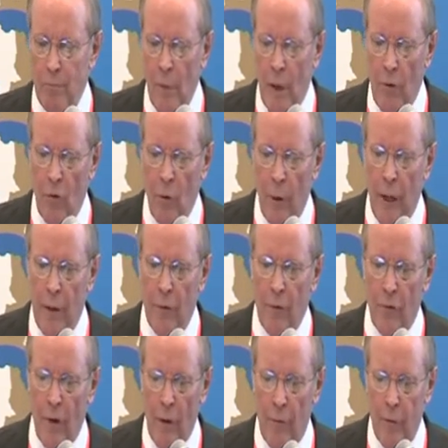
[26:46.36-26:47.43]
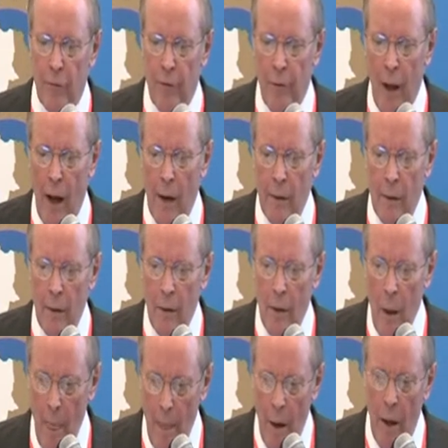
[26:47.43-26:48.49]
So again, there's cover for that.
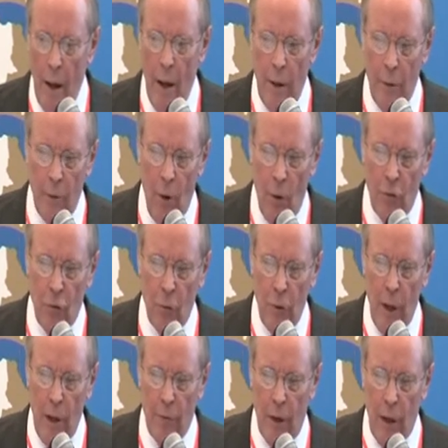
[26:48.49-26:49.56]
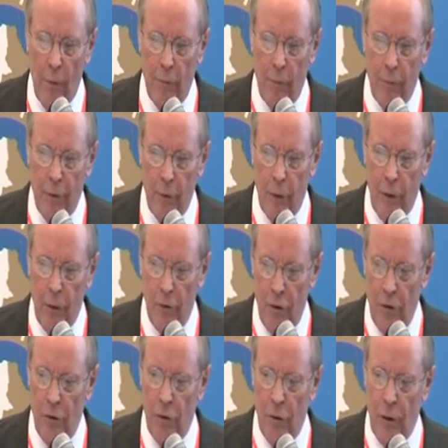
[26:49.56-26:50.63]
And also you have cover for
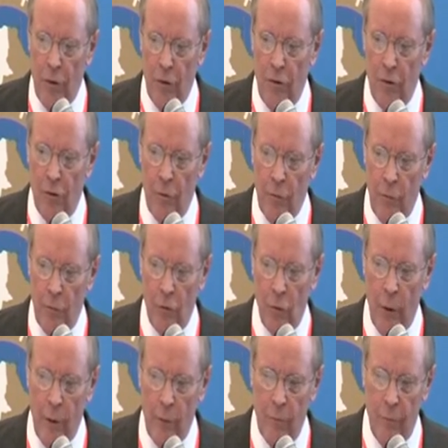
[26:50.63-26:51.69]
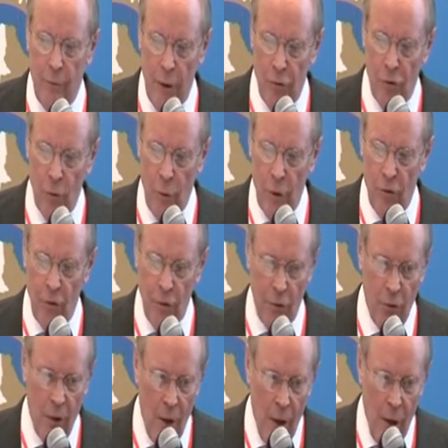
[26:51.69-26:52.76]
contingent joint venture, which
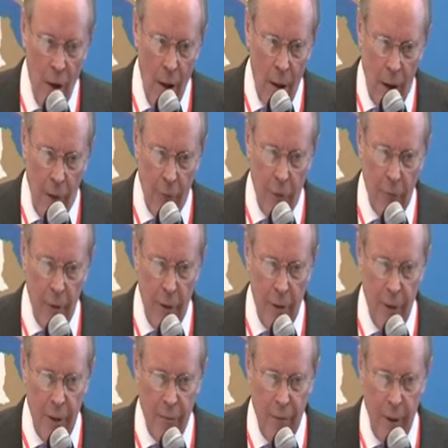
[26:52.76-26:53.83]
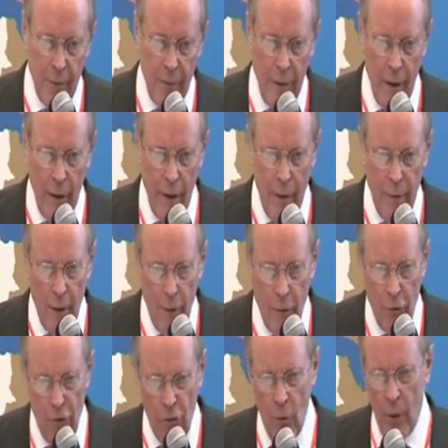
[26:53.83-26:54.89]
is cover in the event that another
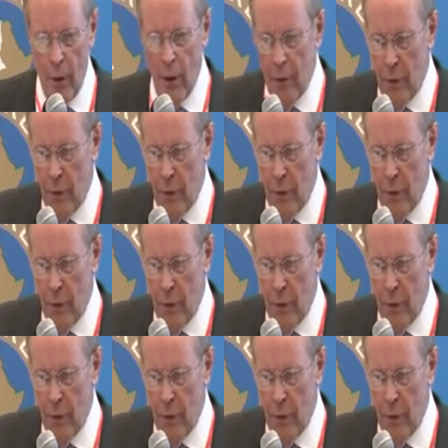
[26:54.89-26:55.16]
joint